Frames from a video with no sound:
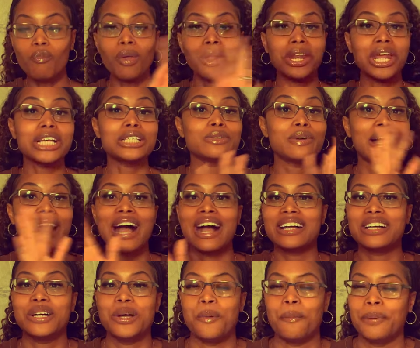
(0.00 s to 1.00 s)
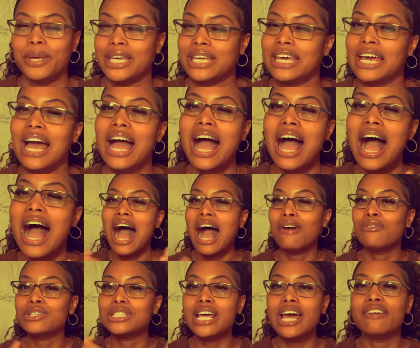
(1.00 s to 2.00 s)
That's why I couldn't pick it. I
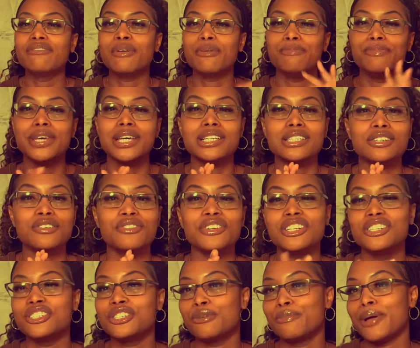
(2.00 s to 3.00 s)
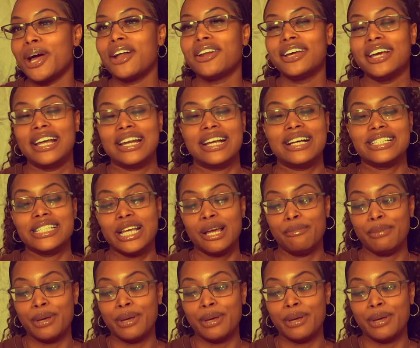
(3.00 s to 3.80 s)
was having mixed feelings about it, and I said,